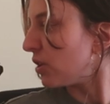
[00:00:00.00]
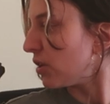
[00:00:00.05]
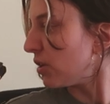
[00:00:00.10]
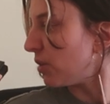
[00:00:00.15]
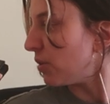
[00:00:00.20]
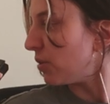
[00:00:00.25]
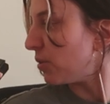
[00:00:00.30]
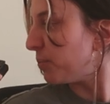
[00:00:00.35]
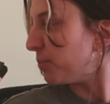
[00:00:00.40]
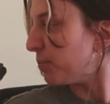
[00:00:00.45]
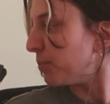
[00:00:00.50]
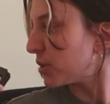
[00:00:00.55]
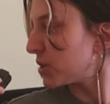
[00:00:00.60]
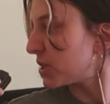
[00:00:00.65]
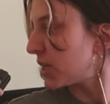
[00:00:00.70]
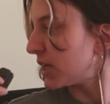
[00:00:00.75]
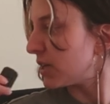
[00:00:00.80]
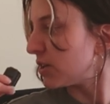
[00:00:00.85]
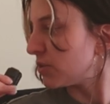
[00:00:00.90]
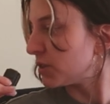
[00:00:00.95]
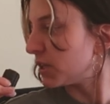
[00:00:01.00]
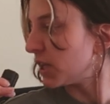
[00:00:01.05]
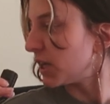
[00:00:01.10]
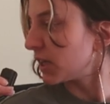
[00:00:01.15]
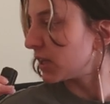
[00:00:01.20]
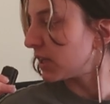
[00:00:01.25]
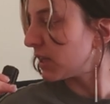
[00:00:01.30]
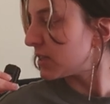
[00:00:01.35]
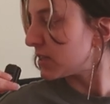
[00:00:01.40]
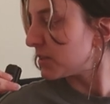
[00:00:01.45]
the right side kind of
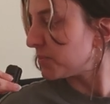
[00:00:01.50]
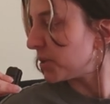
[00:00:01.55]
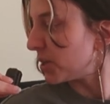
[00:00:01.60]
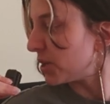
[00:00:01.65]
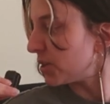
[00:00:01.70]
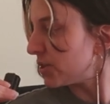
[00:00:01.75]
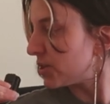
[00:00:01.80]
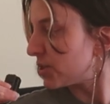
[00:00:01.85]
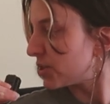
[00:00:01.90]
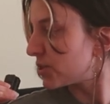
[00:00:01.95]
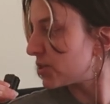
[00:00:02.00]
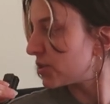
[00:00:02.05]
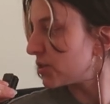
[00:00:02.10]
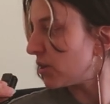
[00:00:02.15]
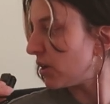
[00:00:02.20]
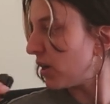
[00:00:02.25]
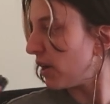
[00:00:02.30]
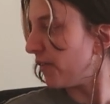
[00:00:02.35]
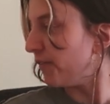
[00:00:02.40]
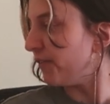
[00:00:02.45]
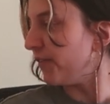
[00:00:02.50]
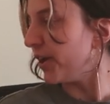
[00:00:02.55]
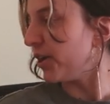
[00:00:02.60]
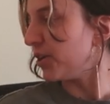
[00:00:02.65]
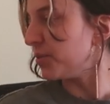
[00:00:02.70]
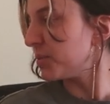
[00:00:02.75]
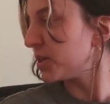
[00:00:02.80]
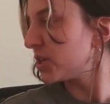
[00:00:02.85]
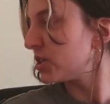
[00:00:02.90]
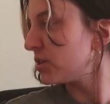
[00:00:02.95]
informs on which
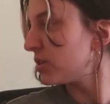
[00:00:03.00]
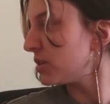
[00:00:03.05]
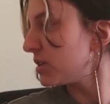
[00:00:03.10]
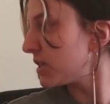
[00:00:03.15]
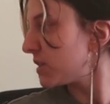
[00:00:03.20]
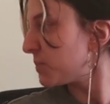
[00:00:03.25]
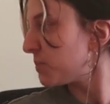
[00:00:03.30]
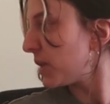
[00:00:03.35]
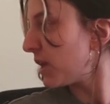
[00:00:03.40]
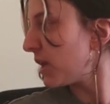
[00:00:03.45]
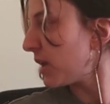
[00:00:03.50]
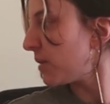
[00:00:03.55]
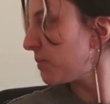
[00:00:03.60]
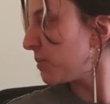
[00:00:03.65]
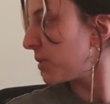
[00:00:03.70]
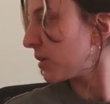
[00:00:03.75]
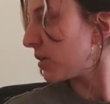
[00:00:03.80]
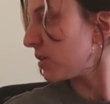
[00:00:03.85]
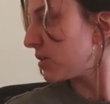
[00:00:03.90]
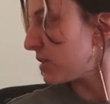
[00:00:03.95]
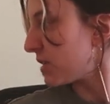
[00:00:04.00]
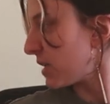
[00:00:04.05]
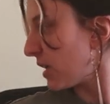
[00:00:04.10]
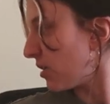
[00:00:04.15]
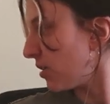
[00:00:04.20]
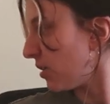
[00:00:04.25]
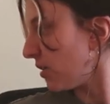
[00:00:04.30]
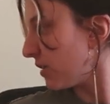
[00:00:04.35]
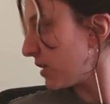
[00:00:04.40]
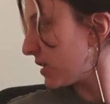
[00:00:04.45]
shelves on the left side are
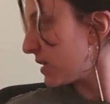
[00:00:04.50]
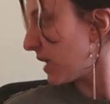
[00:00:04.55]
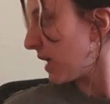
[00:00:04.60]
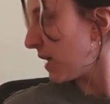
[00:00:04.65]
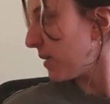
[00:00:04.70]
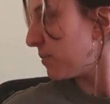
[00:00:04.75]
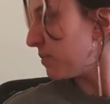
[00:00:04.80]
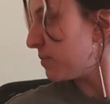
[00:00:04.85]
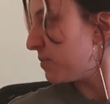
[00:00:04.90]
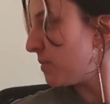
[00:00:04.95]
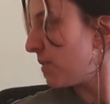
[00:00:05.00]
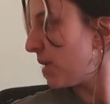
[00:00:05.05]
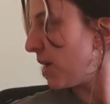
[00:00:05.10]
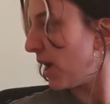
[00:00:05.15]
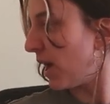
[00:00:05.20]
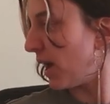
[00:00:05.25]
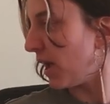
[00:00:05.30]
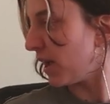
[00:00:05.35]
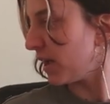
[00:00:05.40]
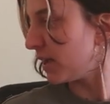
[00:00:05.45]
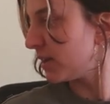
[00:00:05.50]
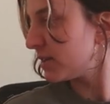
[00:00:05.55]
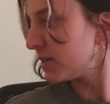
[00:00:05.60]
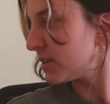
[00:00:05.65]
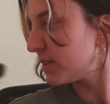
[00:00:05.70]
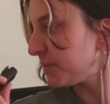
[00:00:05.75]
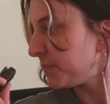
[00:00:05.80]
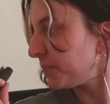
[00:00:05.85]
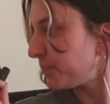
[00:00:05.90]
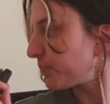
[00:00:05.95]
more on display.
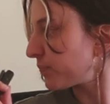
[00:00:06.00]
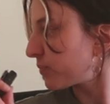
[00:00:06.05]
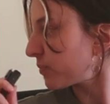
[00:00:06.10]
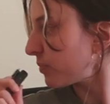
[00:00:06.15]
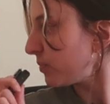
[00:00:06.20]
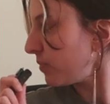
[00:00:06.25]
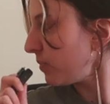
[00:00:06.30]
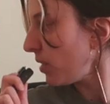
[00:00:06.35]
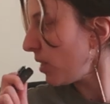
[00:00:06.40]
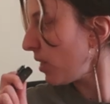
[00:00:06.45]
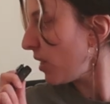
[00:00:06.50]
Blah